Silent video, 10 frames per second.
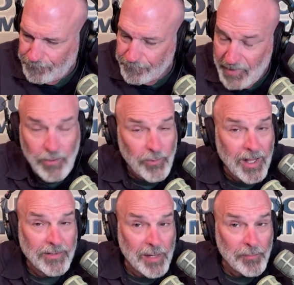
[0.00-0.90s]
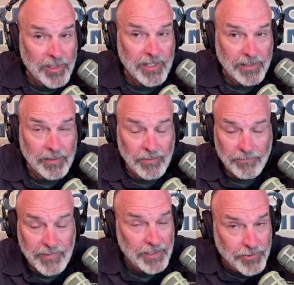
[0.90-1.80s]
You know what else I'm addicted to?
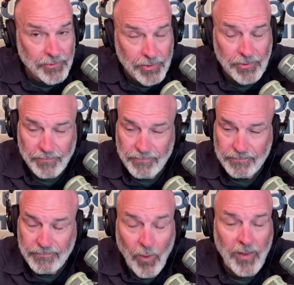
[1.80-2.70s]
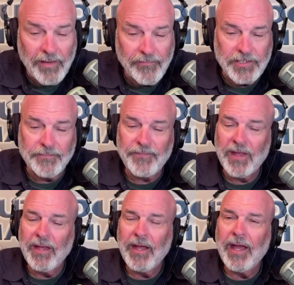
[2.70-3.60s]
Yes, you do. Walleye fishing.
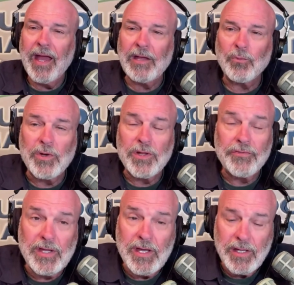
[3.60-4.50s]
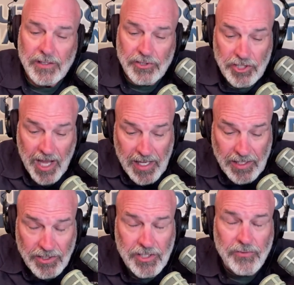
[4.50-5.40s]
And with the
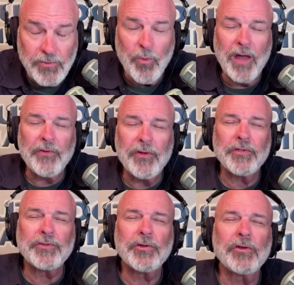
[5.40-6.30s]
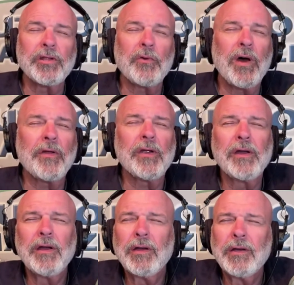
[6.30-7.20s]
change in the weather, the turn in the weather,
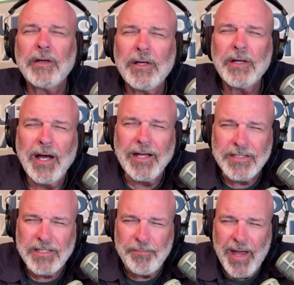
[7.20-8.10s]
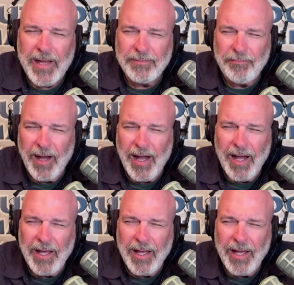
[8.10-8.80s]
I suspect by